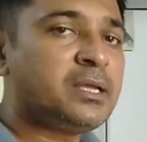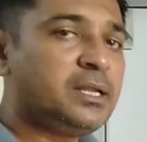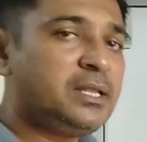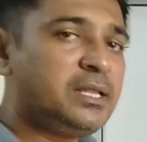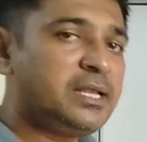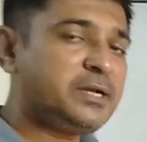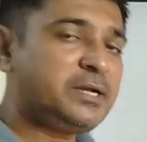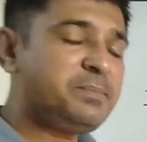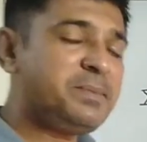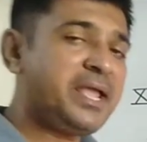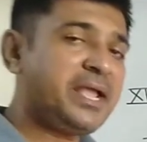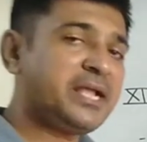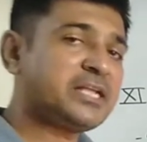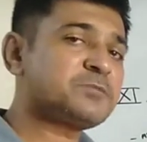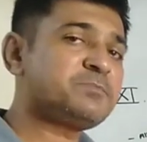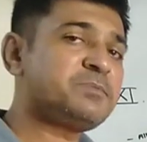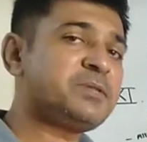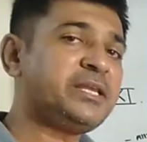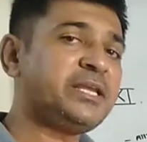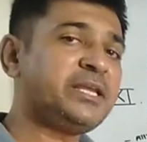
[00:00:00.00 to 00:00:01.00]
Let me
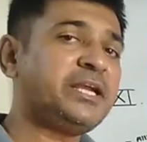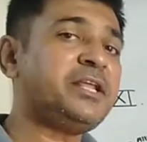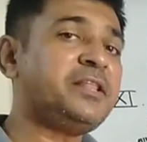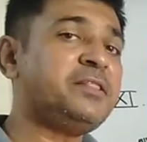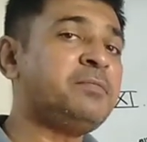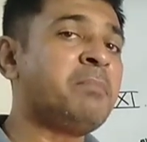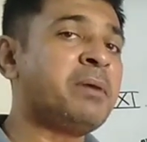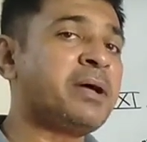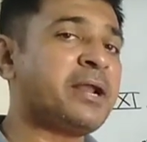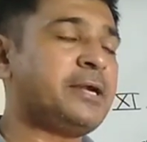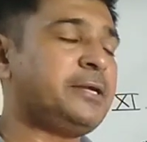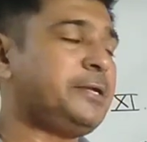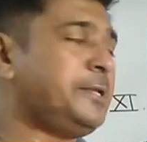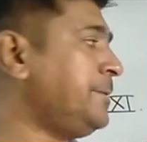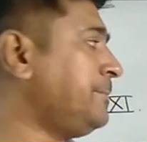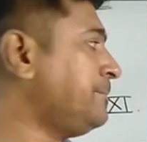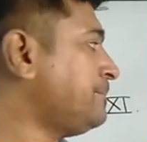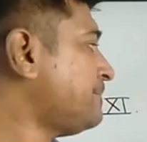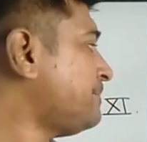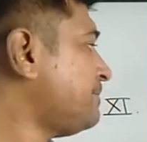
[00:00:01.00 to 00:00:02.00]
explain it in Marathi.